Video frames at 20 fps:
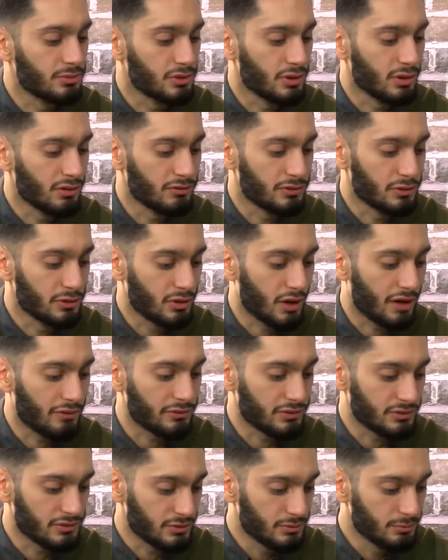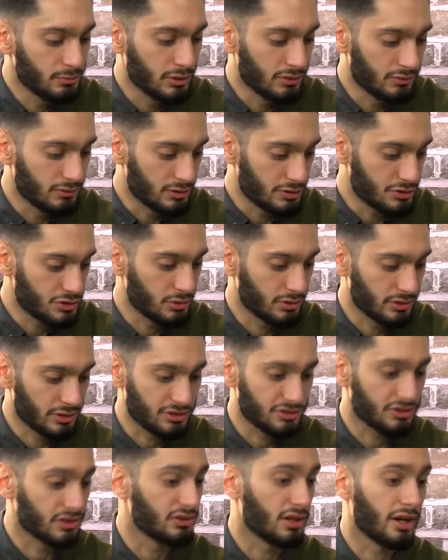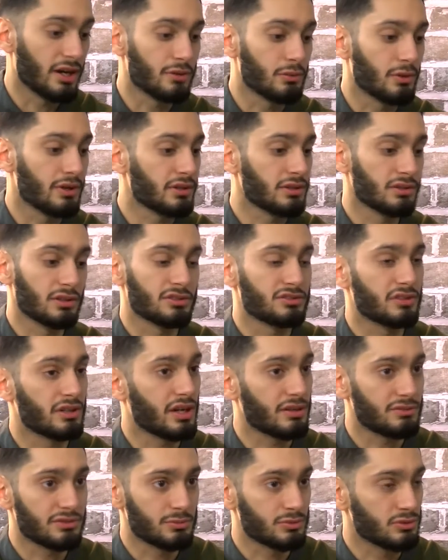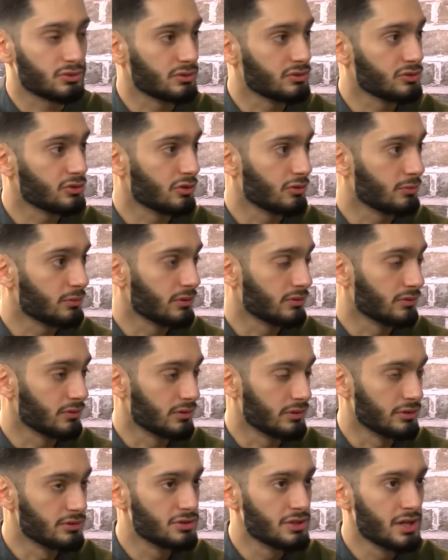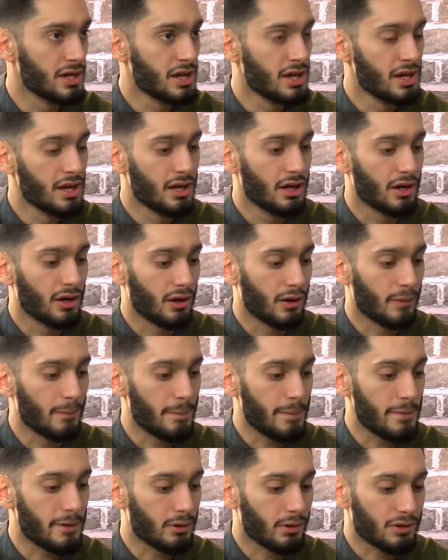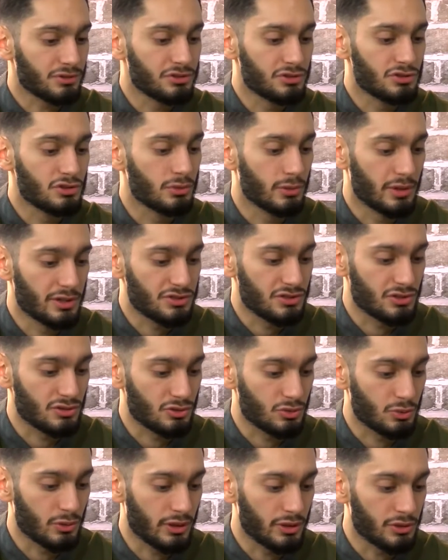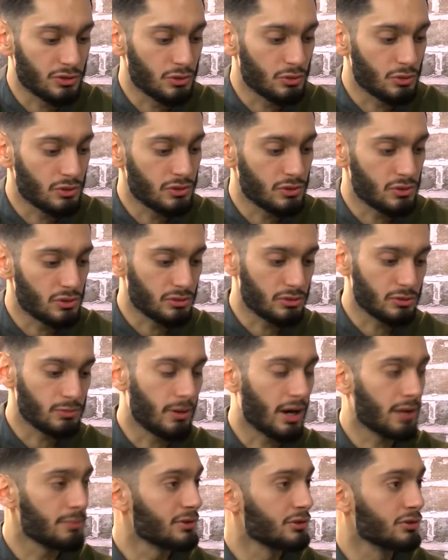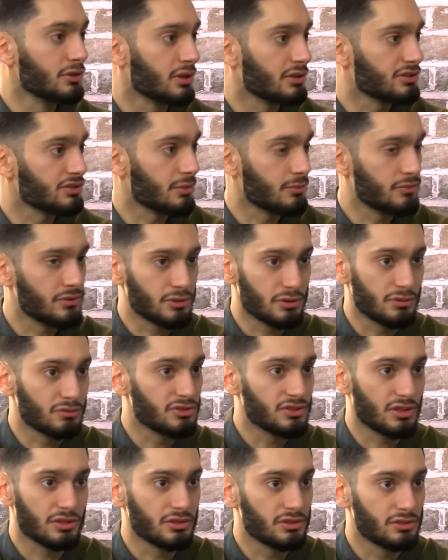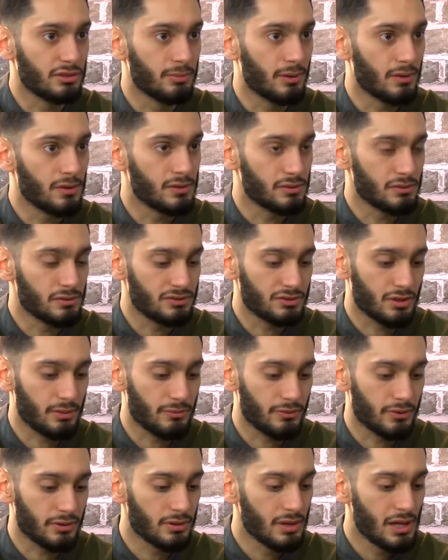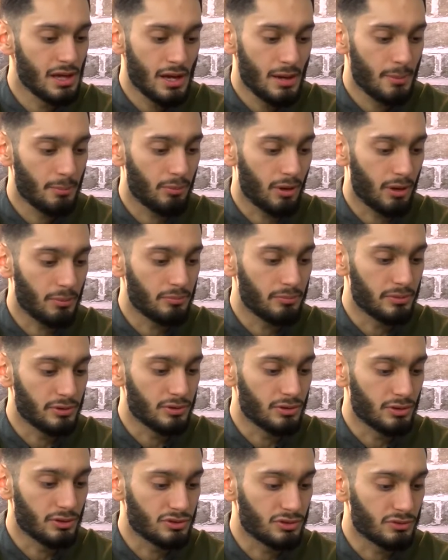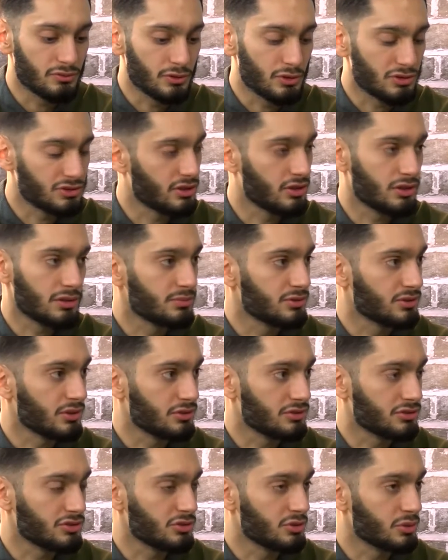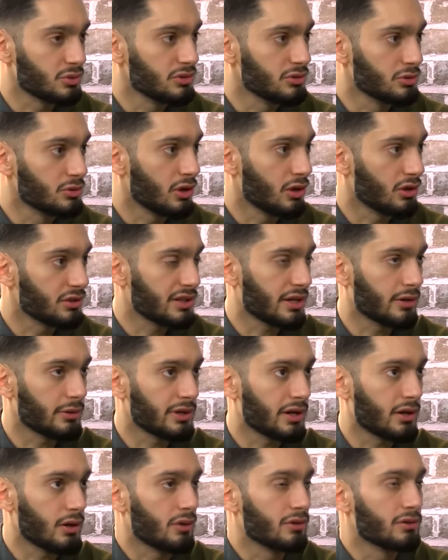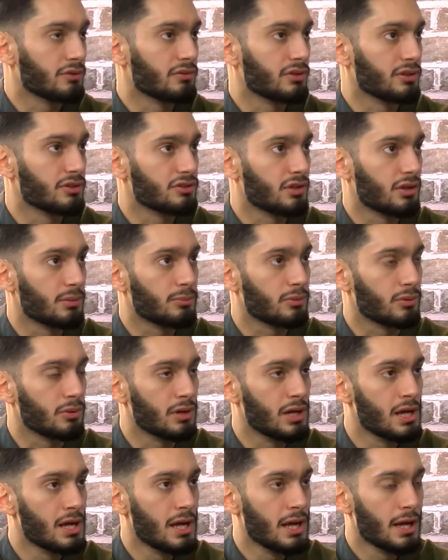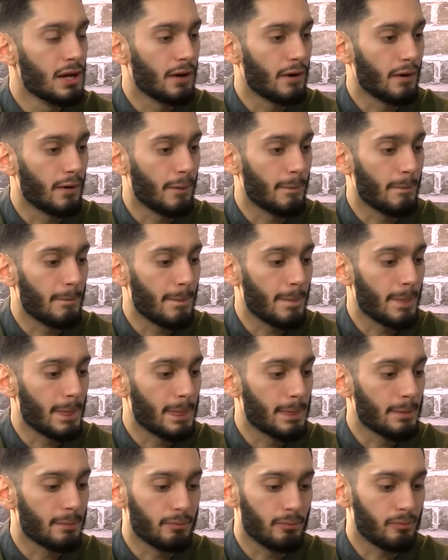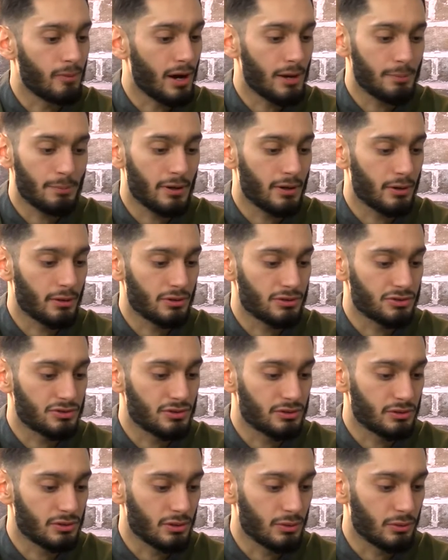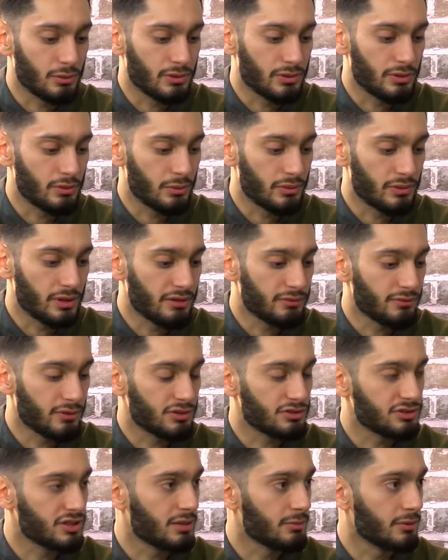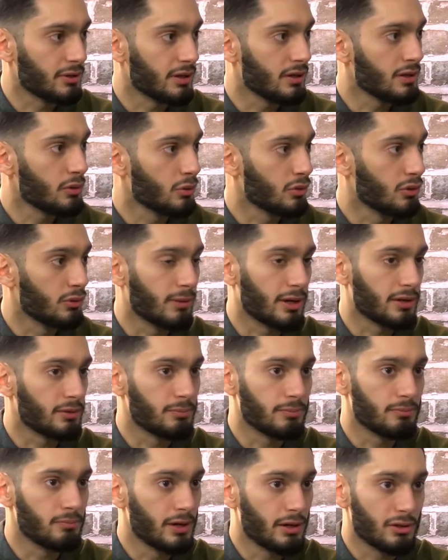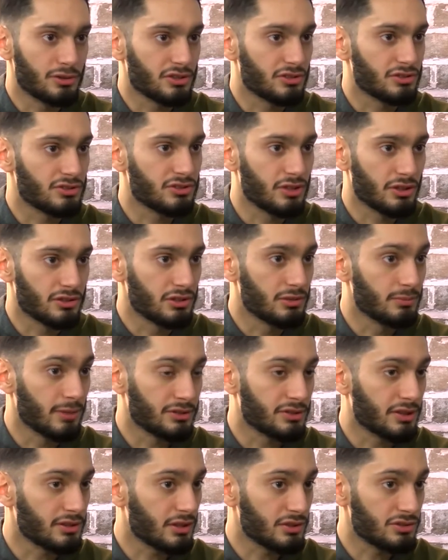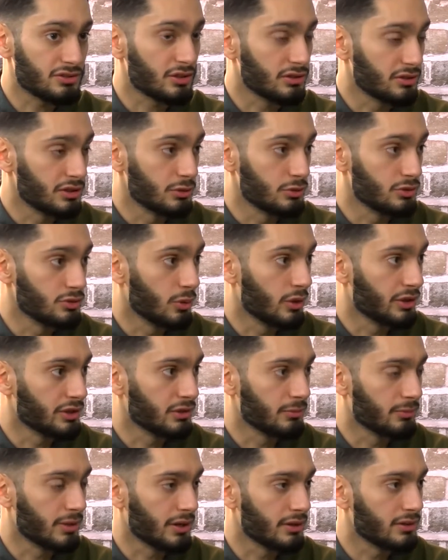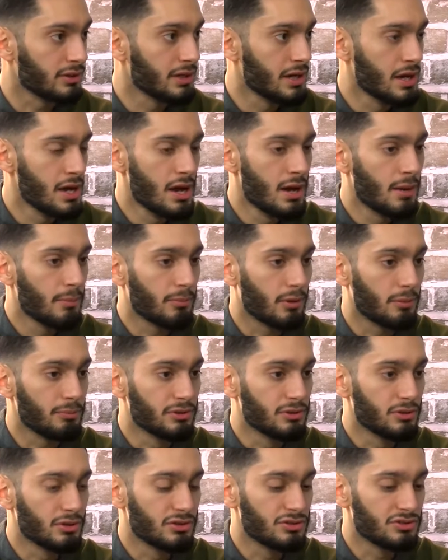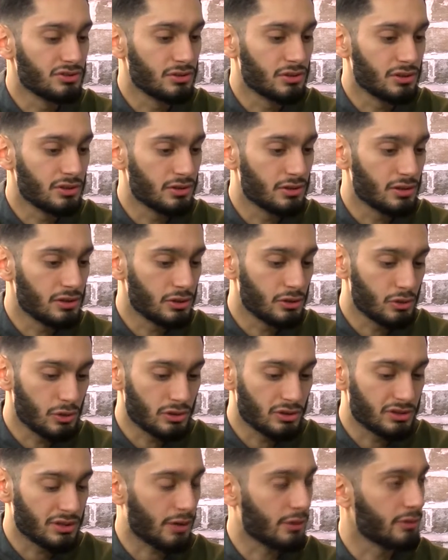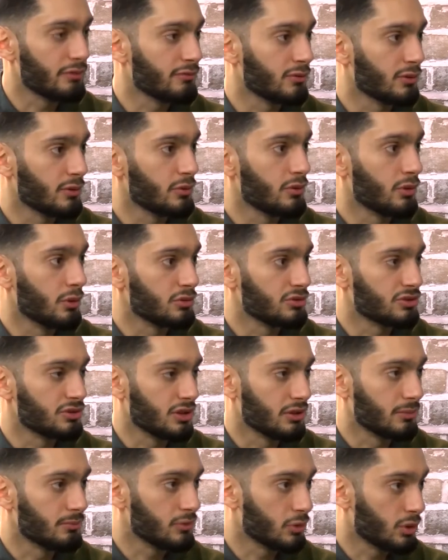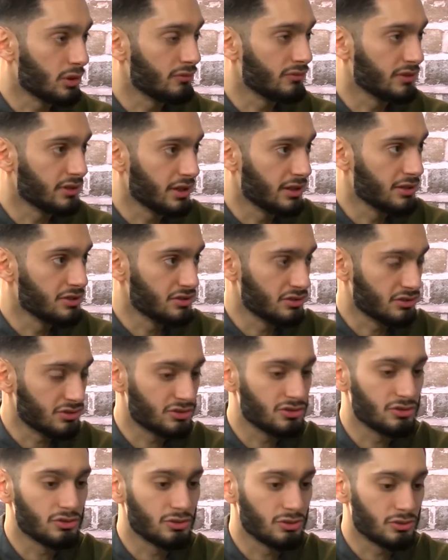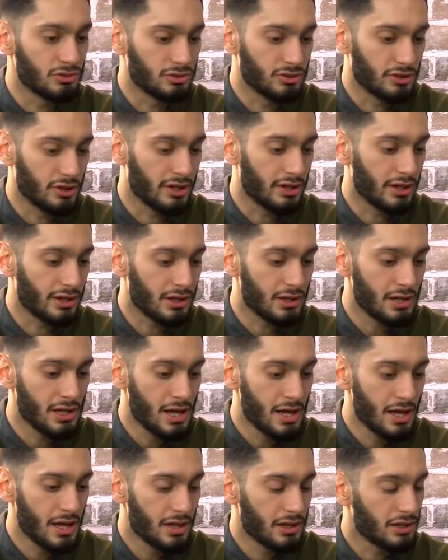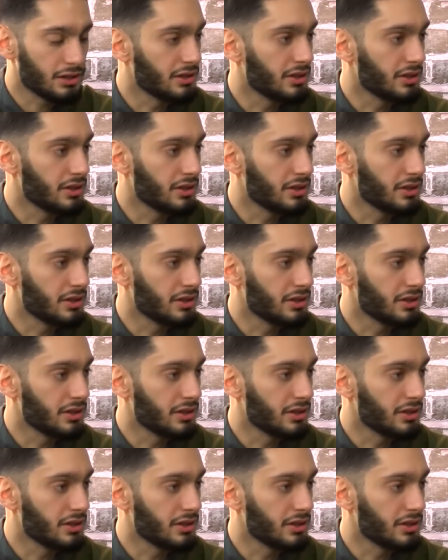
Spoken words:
of, you know, having privilege to an extent. I recognize I have some sort of privilege. There are situations where you might be good at something, you've studied in something, but because of your circumstances, you can't carry out. I'll give you an example. My parents, you know, when they first came here, although my parents had studied, my dad had studied, he was a working man, but because he couldn't carry forward those qualifications to here, he